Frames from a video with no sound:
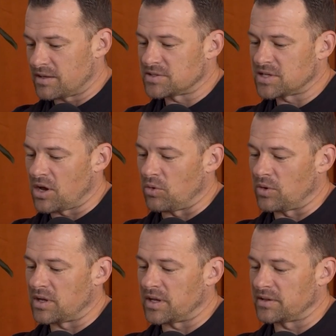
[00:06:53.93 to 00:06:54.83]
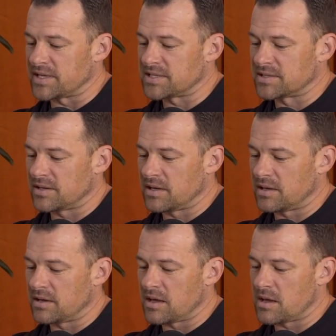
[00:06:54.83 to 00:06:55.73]
So let's
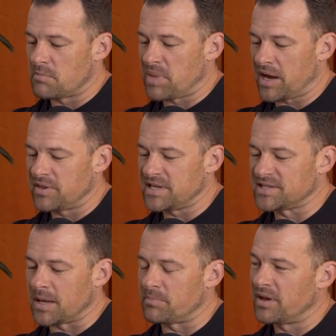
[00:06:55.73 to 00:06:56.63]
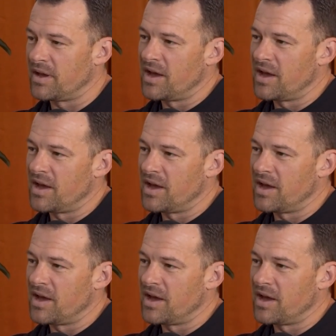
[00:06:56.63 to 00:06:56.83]
pair these up.